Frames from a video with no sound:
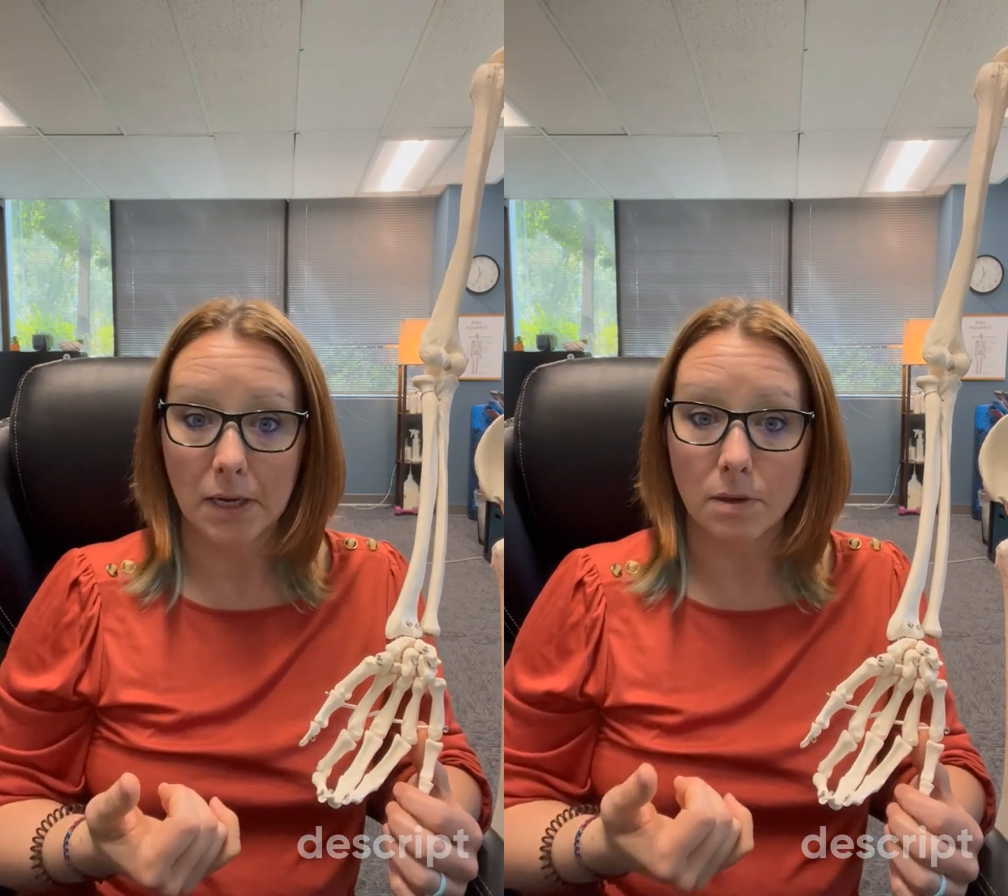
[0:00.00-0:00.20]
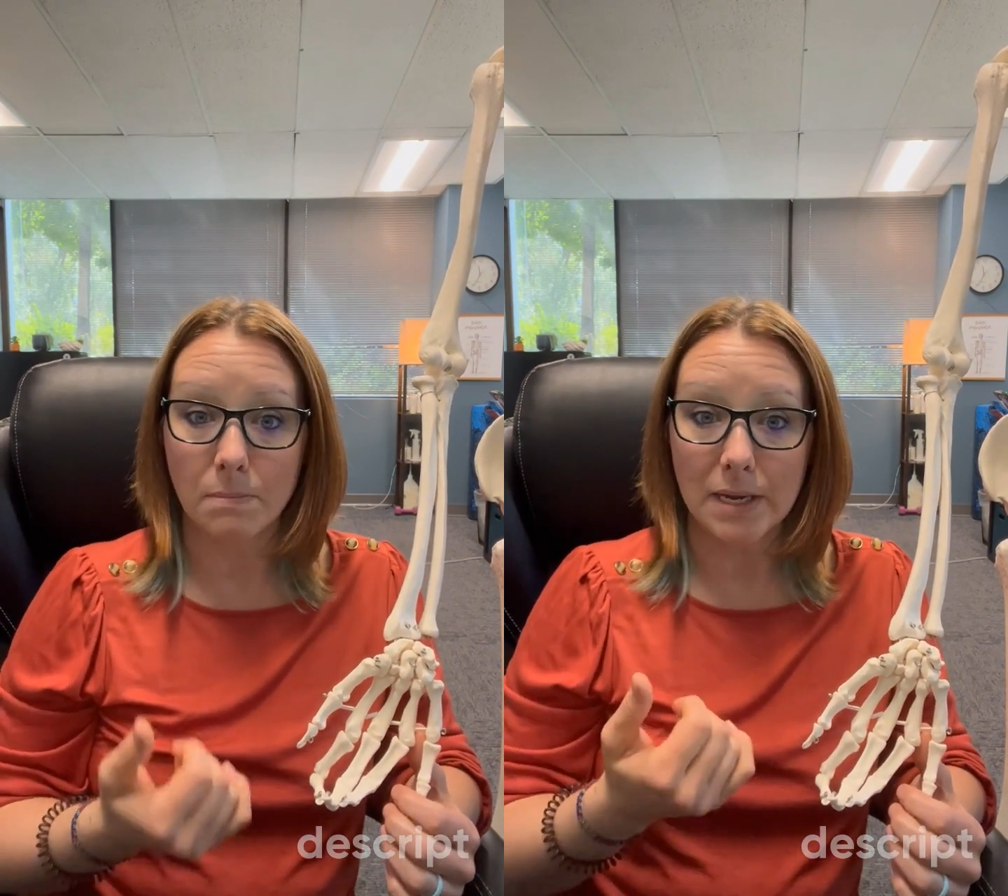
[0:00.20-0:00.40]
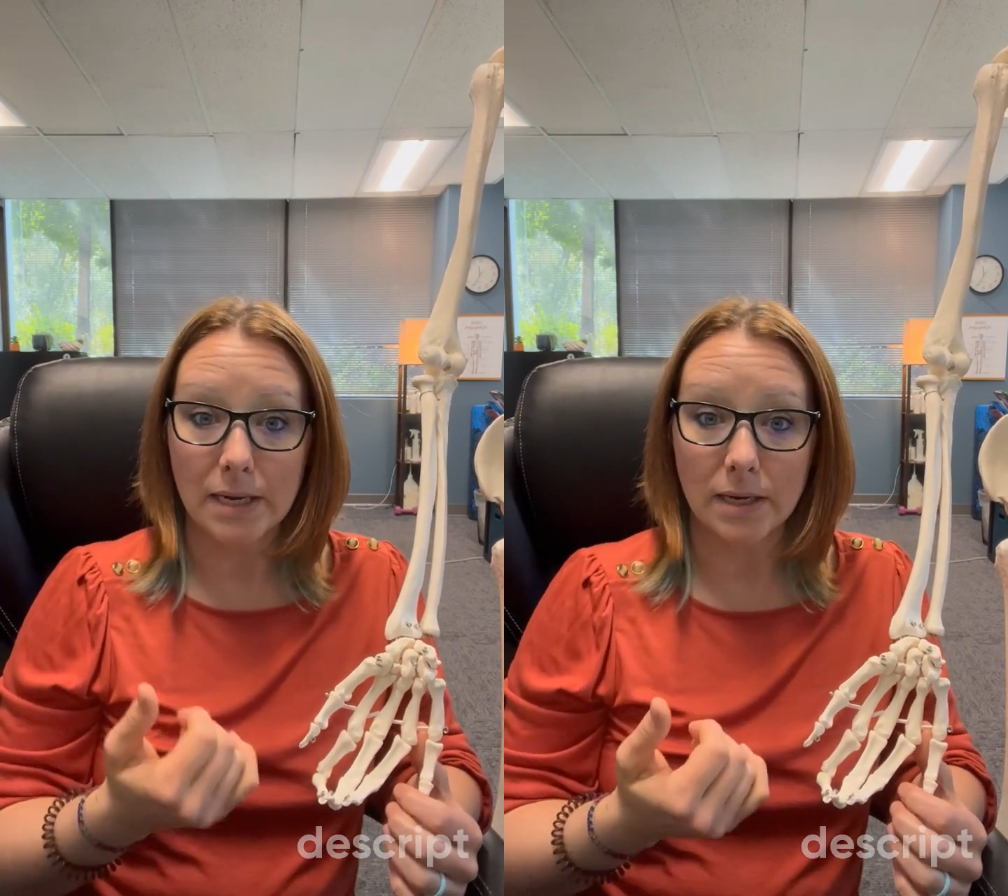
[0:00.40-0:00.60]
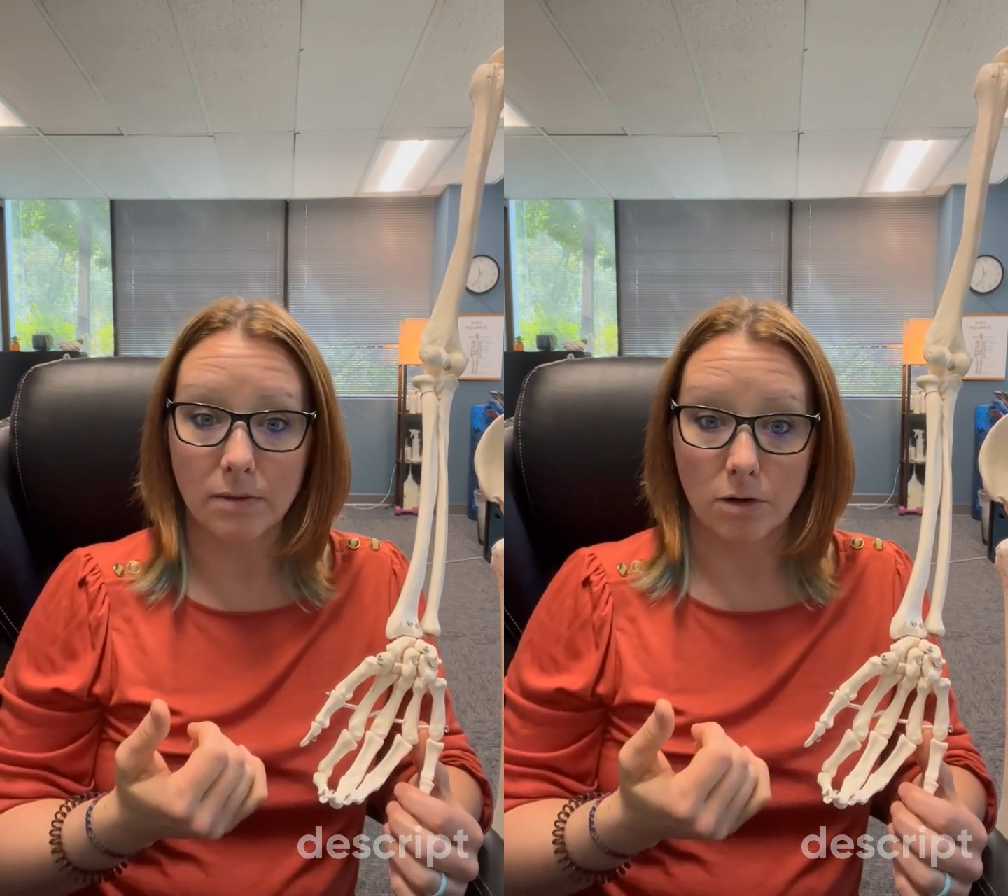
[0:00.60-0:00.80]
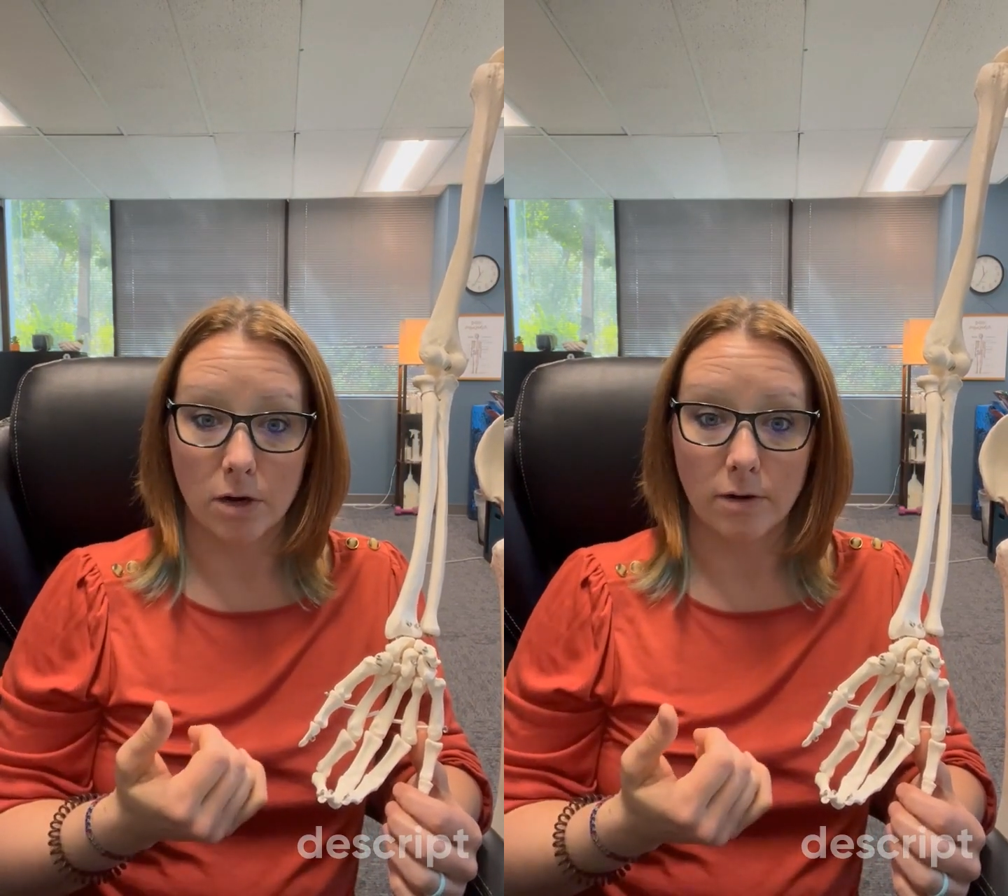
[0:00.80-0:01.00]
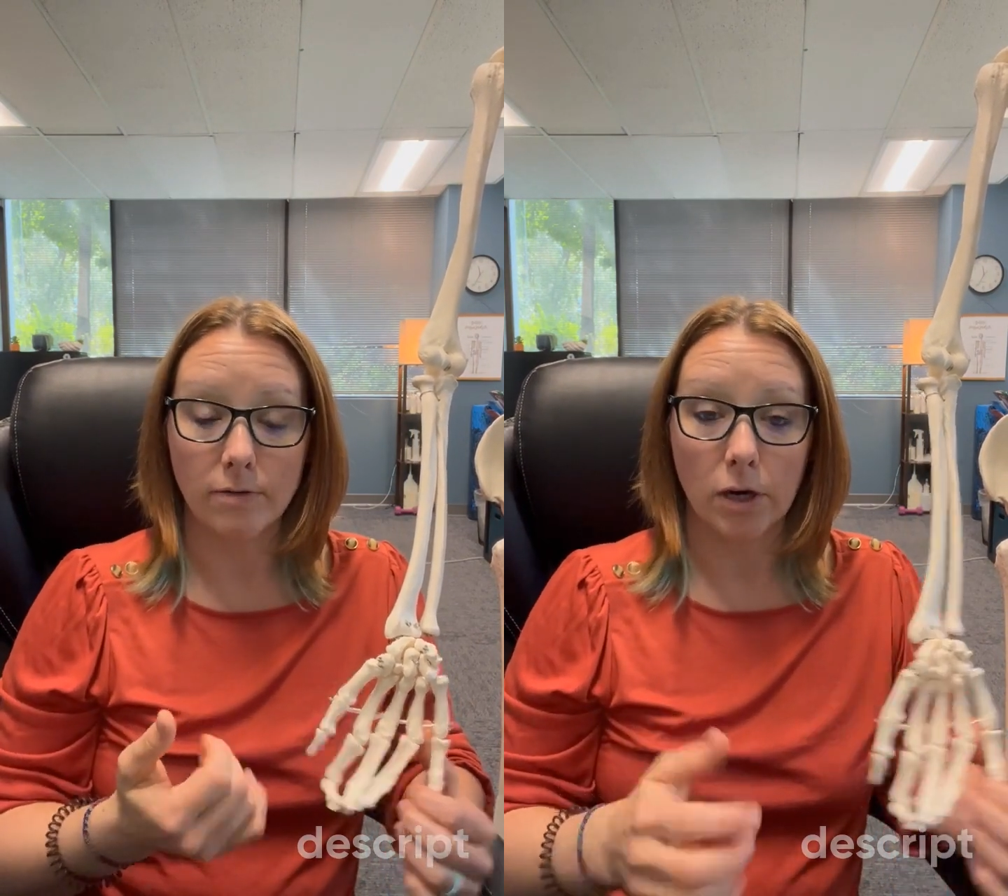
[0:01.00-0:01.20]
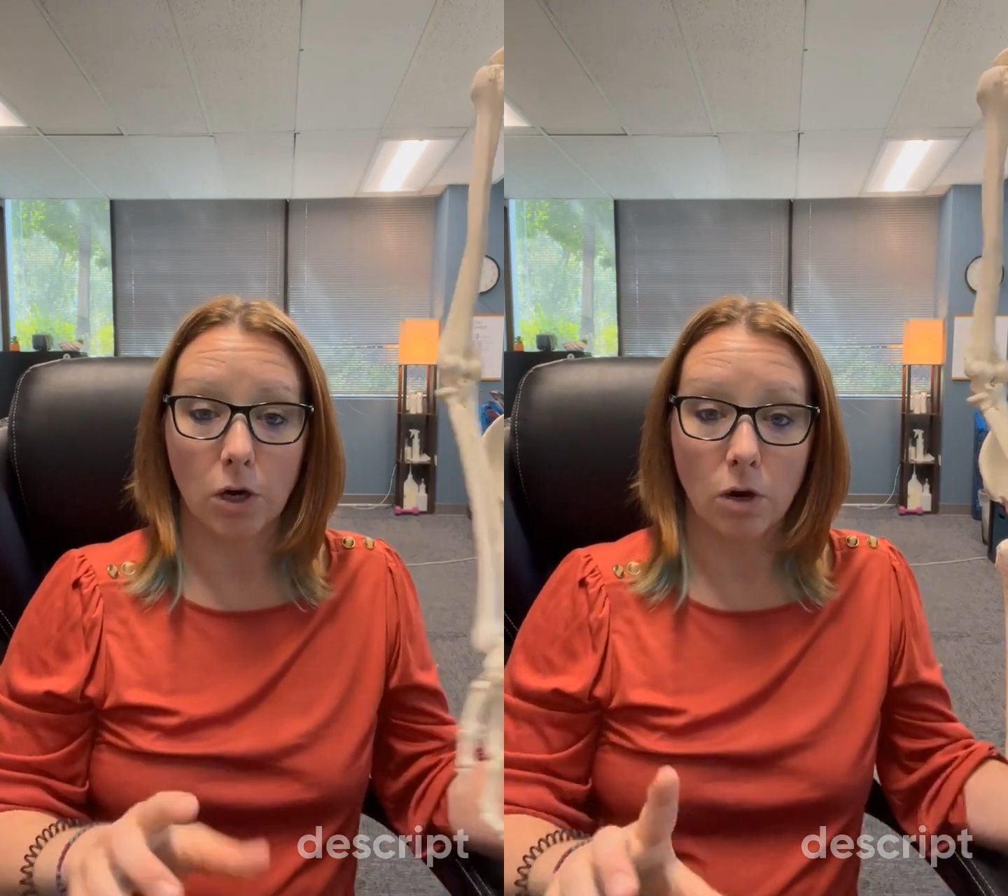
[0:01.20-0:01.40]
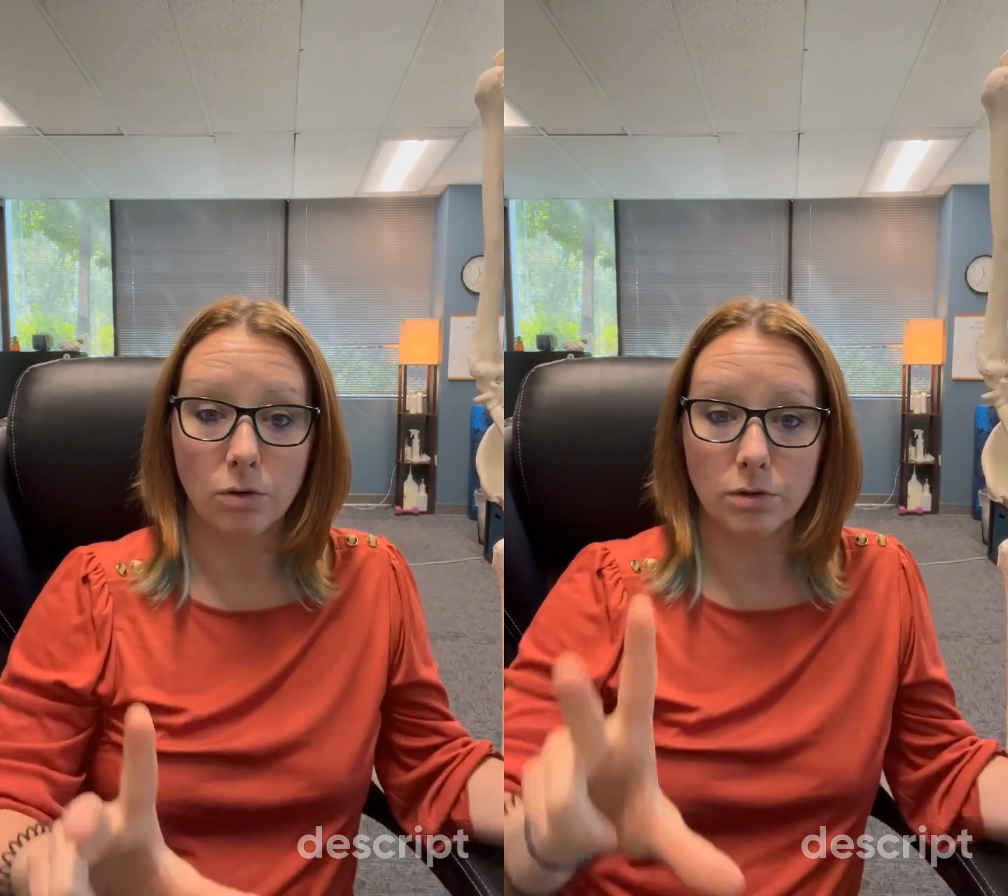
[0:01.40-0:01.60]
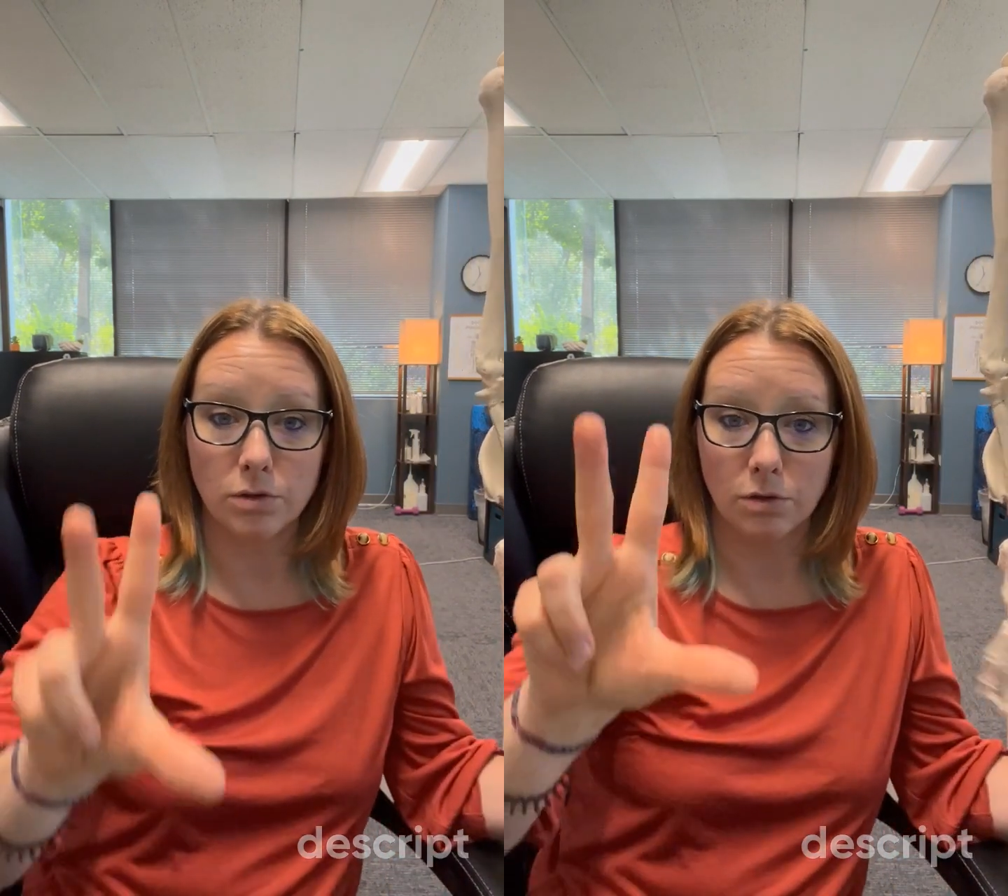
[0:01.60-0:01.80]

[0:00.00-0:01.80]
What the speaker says: The median nerve goes